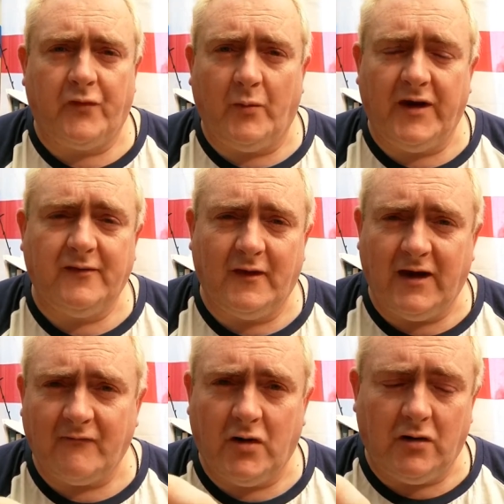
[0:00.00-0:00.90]
So
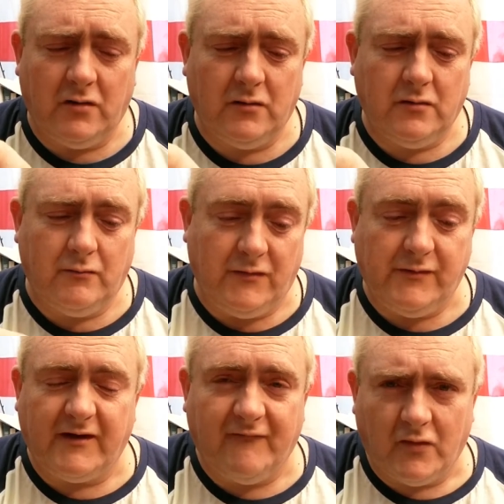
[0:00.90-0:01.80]
basically I've got
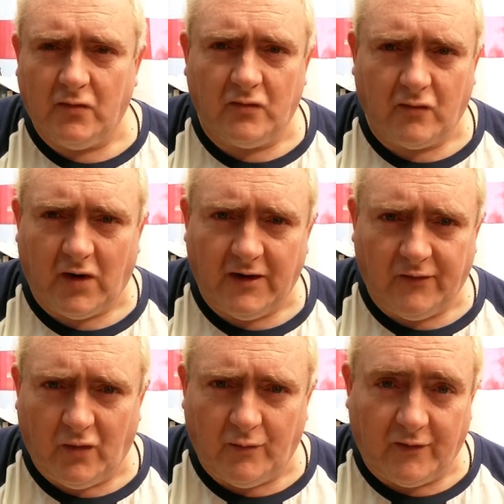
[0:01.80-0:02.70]
my big fuggles
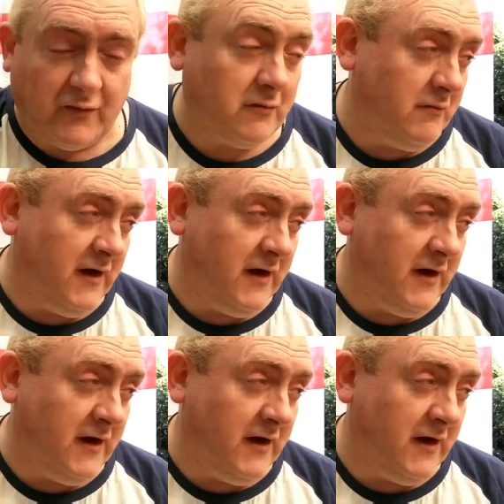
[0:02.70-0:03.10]
rhizome that's